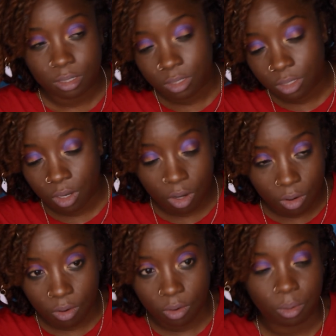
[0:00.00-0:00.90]

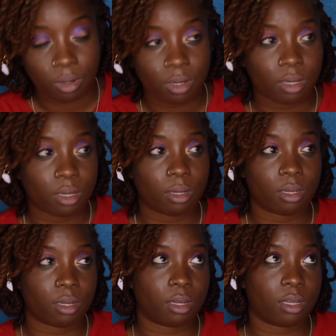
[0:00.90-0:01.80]
No.
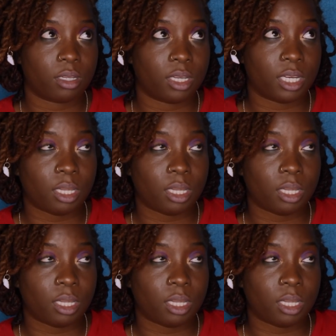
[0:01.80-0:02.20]
Did